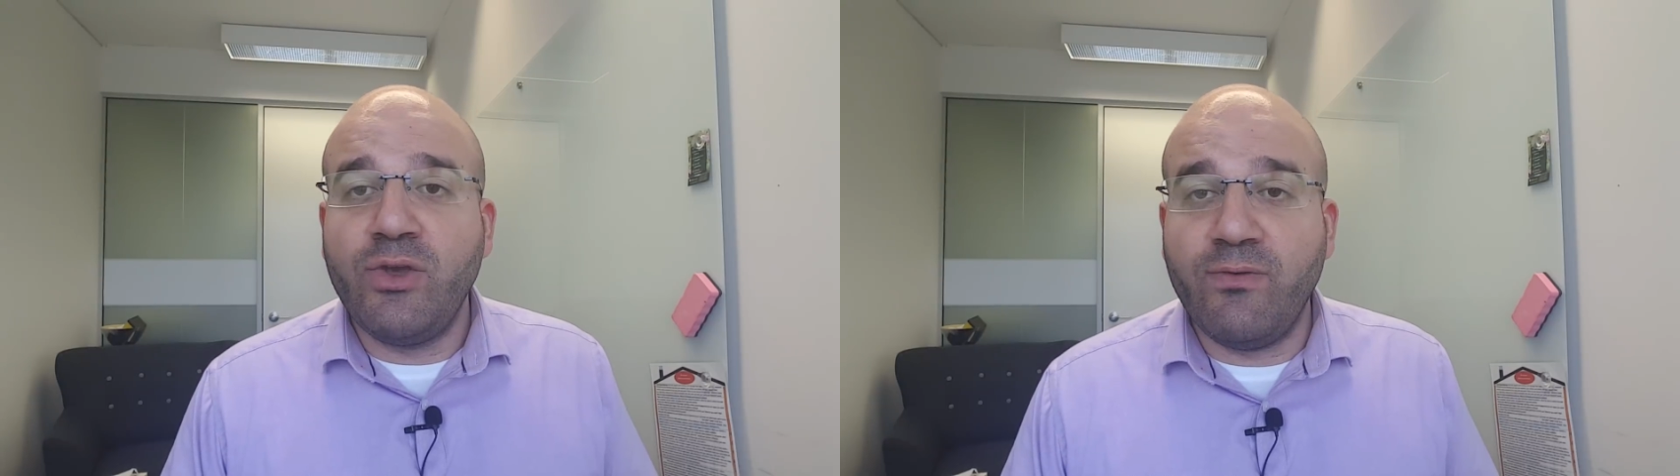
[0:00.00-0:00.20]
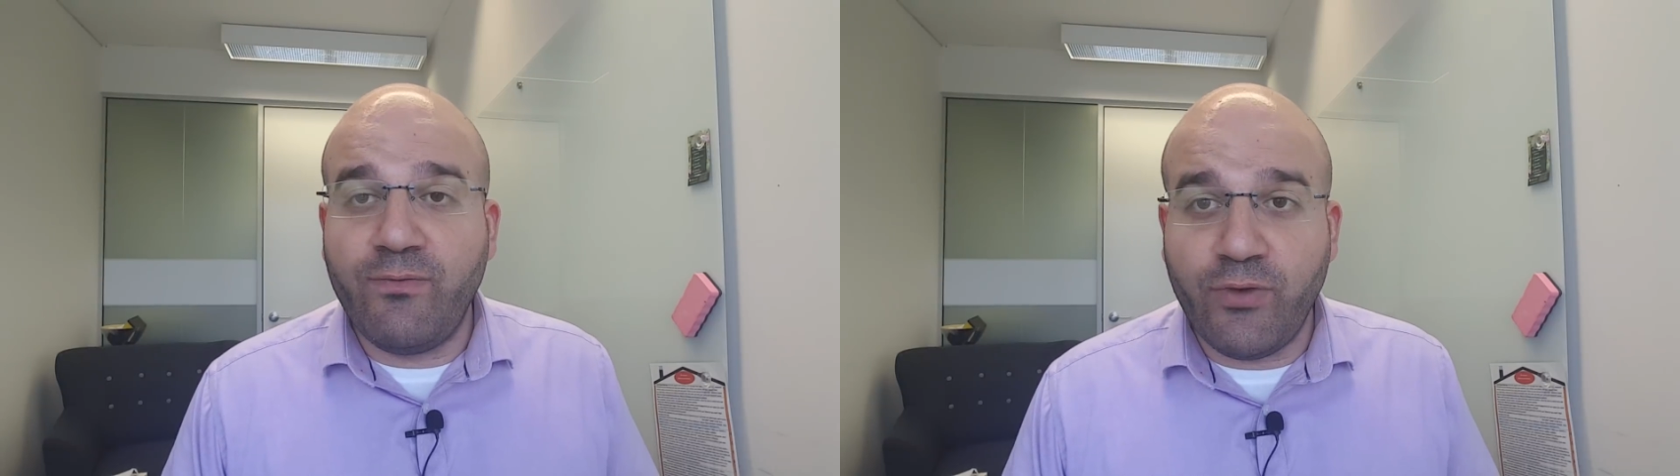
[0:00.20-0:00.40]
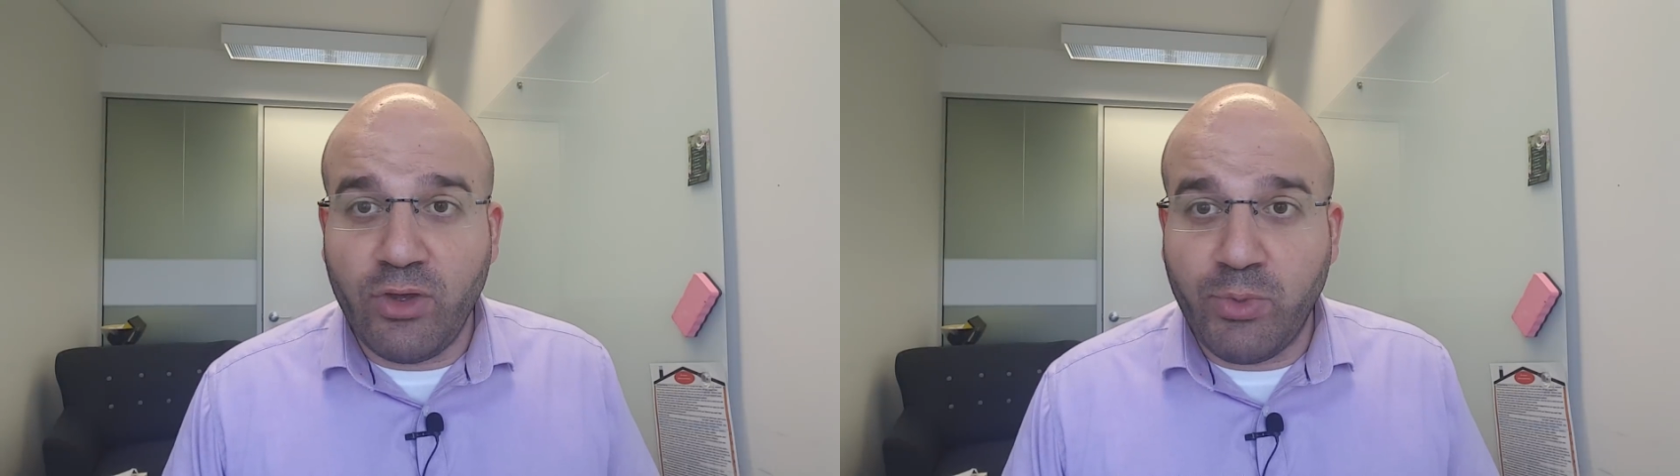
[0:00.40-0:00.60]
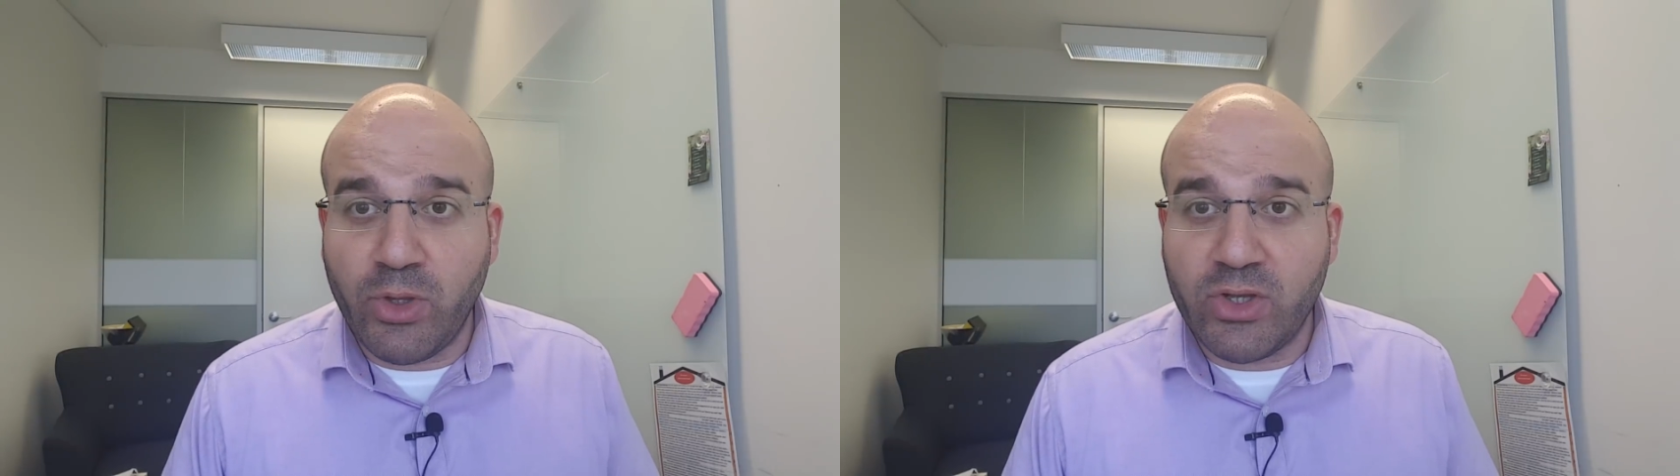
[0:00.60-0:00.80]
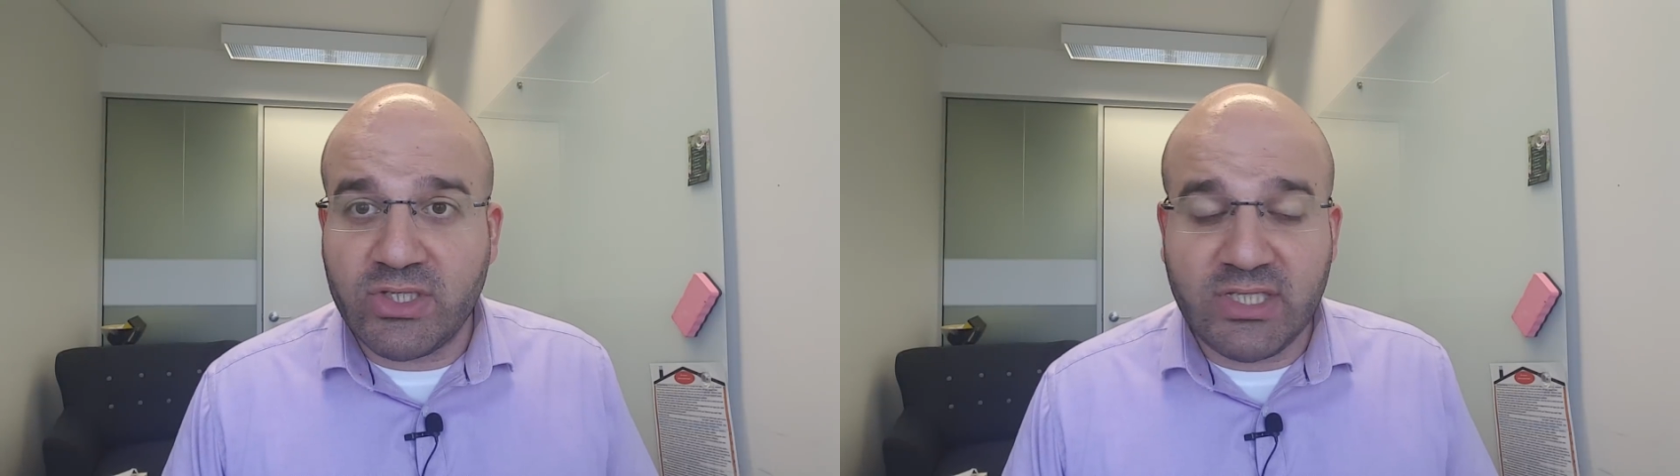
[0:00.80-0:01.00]
verbal
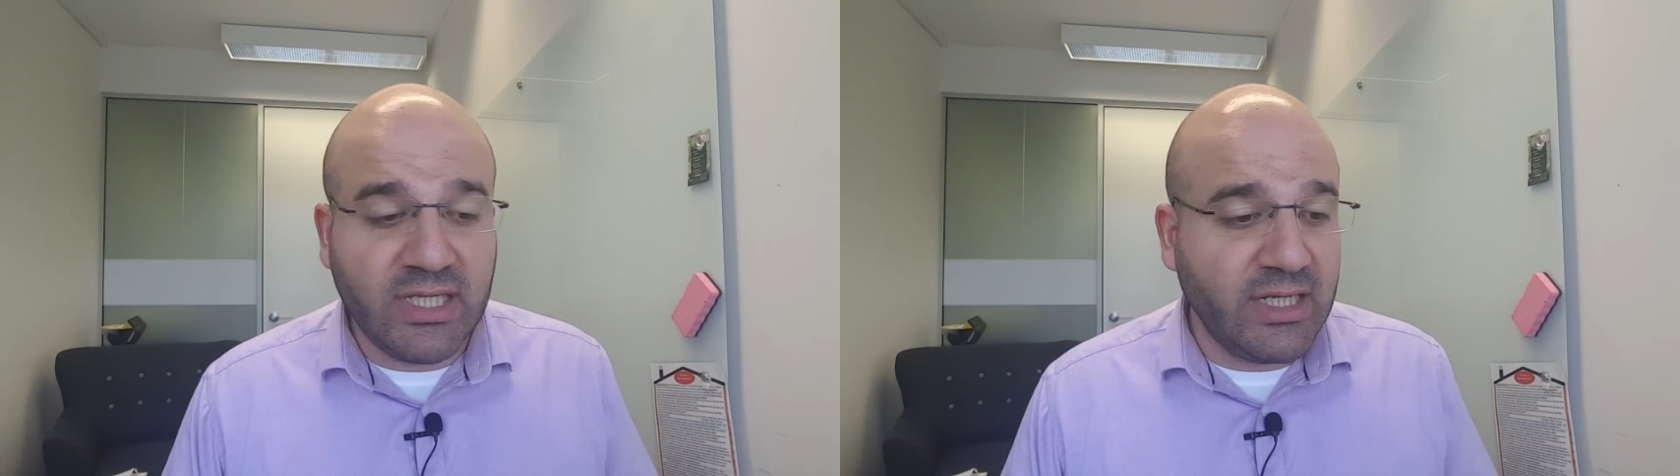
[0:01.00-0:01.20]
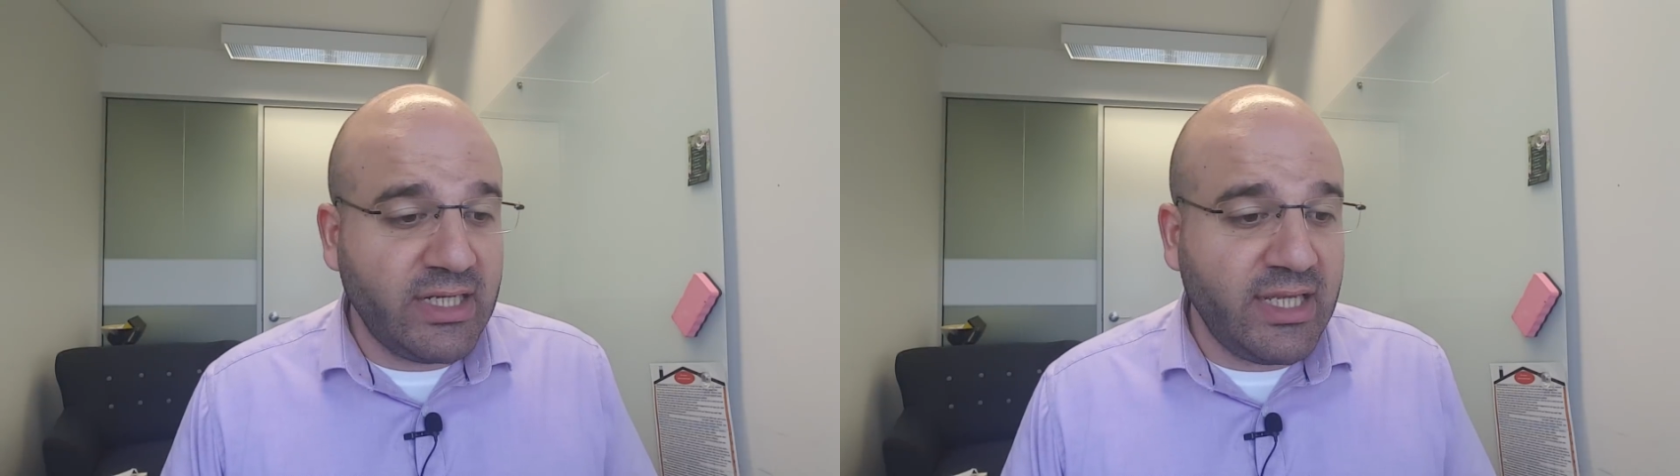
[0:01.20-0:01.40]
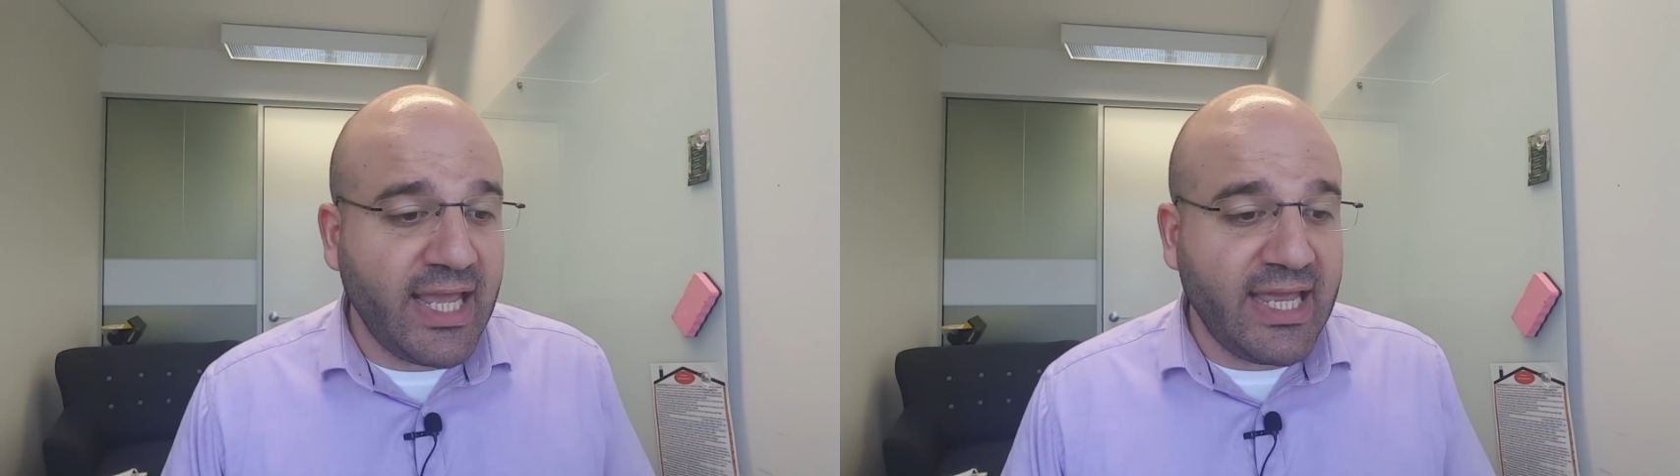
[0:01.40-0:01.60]
hostility,